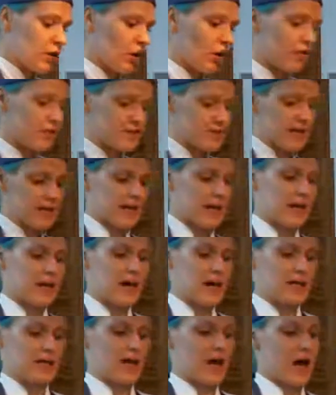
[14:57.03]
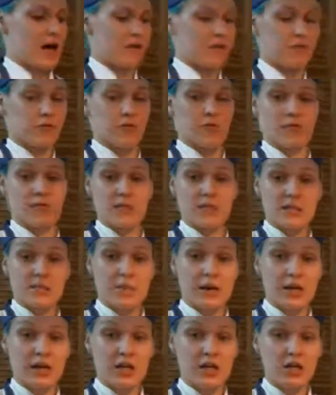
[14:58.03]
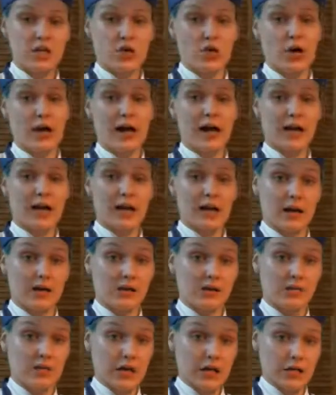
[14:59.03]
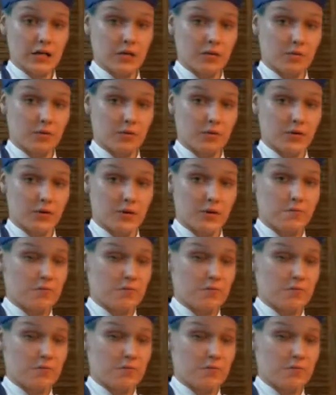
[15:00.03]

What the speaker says: Obviously, you can add a handful of spinach or any other vegetables.